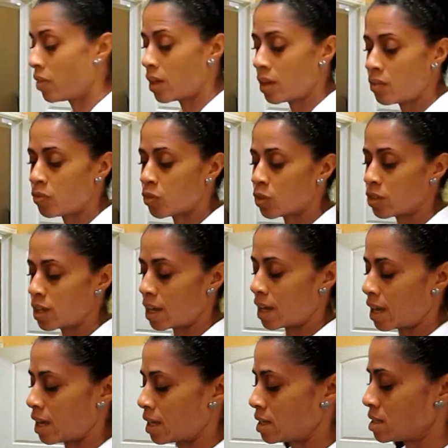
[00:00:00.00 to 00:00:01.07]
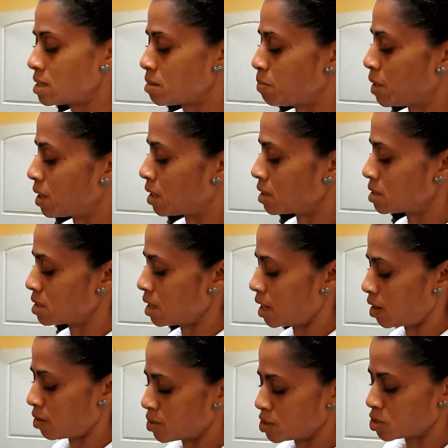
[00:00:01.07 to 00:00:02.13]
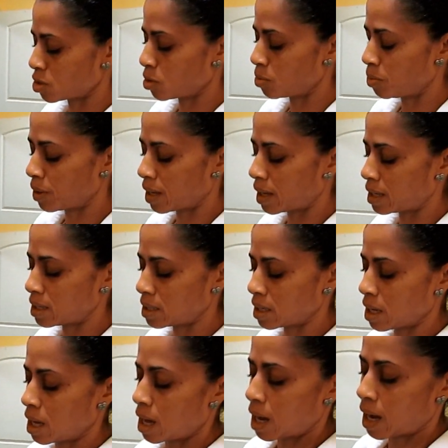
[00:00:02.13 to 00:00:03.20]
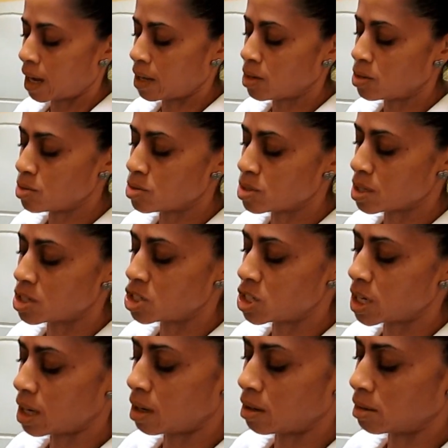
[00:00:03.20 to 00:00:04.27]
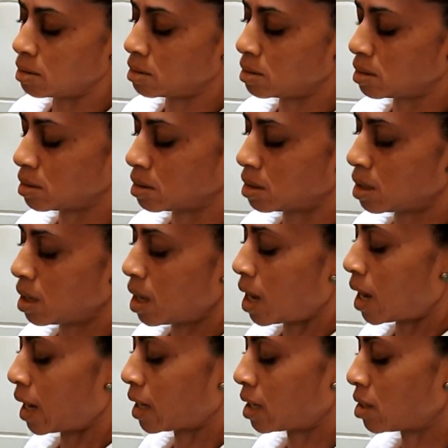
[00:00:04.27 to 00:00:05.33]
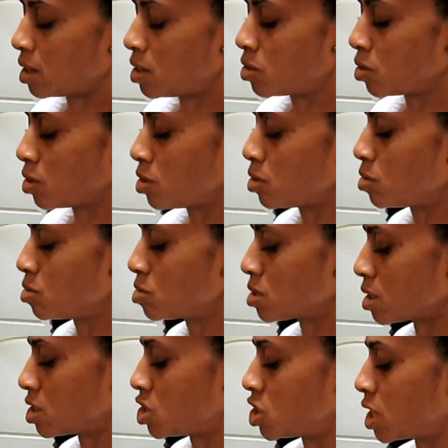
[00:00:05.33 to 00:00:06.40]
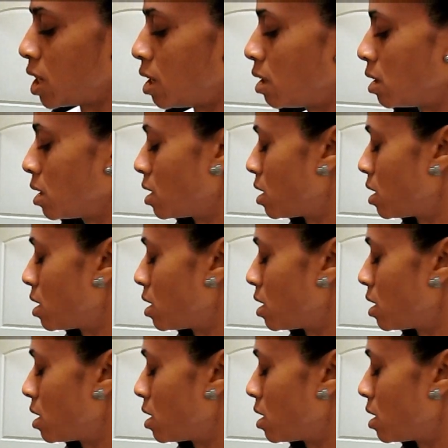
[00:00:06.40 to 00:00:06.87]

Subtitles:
then for the ends, because the hair is so blunt, I use a gel. I can either use a gel in